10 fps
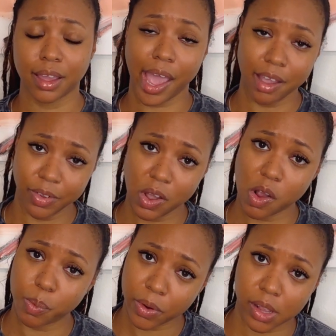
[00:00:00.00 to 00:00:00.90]
caviar
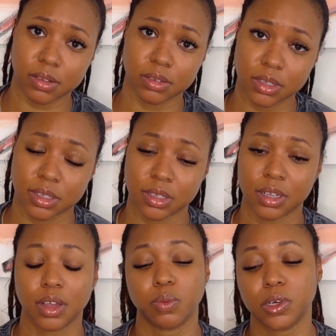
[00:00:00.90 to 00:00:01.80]
on Pringles.
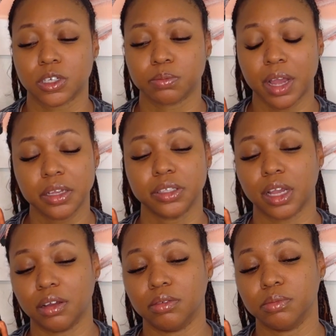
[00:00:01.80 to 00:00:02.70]
Which that
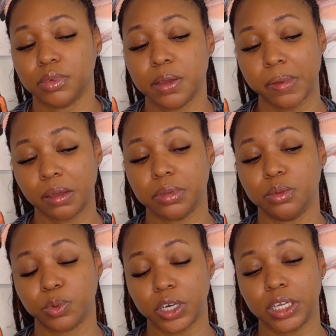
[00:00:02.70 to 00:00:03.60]
might be
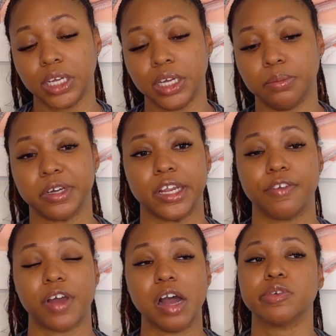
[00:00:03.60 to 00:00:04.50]
pretty good, but
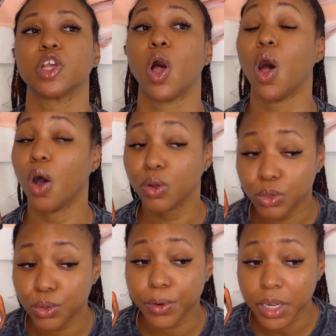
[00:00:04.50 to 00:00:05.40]
if I was
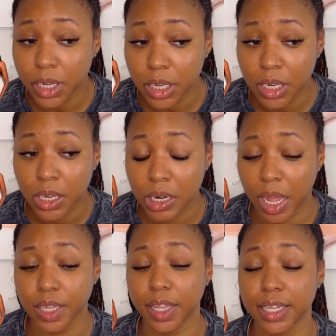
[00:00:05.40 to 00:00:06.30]
hungry,
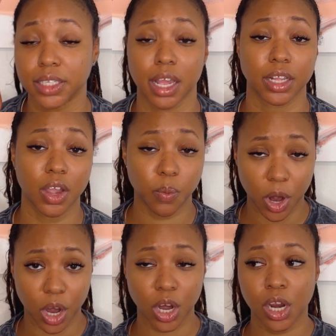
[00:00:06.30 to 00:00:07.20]
like they said they
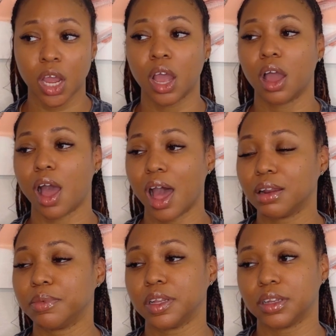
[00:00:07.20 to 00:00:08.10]
were, I'd
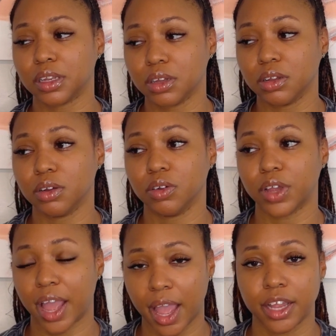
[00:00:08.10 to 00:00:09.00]
have been a little.
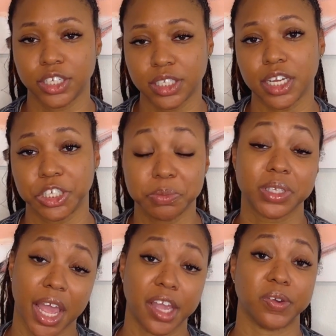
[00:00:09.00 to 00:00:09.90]
She said she was
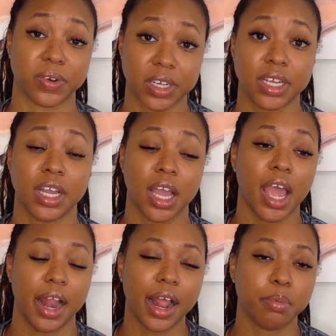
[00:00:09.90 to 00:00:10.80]
hangry,
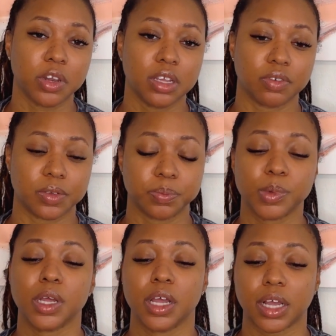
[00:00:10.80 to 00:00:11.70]
and I believe her,
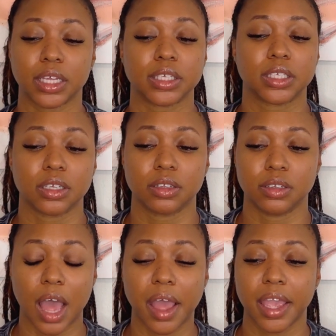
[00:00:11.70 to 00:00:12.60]
because
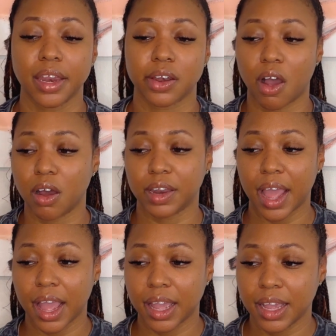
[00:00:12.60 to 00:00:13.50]
not eating all
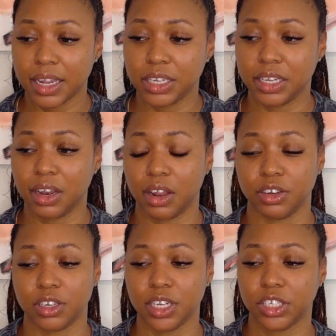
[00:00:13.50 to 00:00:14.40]
day, and
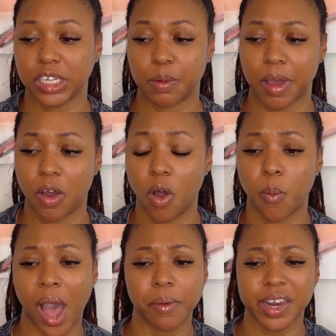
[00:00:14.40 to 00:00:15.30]
then she talking about, "Oh,
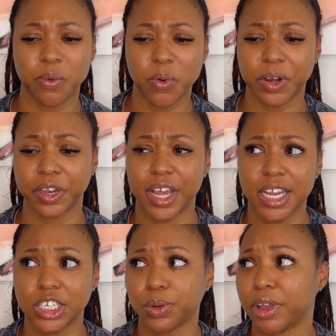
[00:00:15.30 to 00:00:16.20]
why would I order
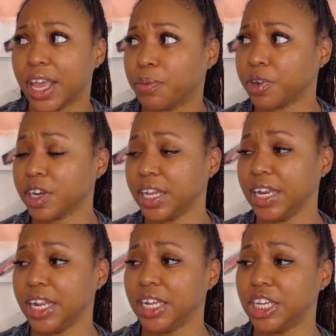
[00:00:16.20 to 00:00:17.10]
lunch when we're
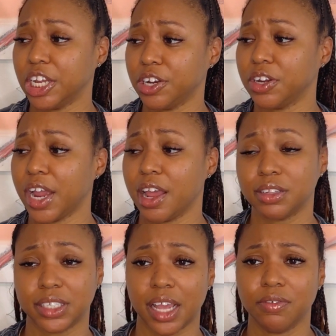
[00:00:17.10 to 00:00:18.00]
eating dinner at
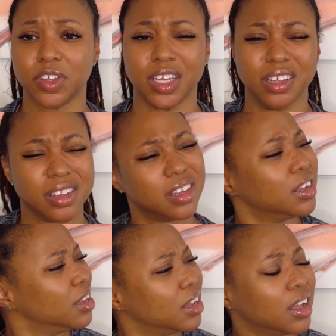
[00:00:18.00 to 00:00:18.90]
7?
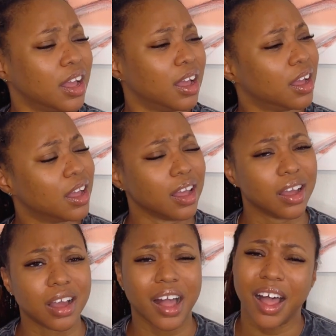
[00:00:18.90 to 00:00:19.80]

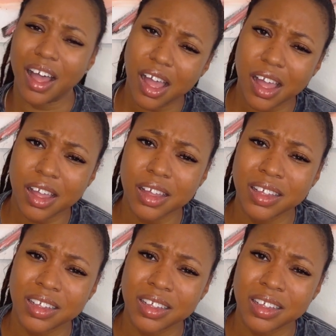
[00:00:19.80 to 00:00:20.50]
Huh?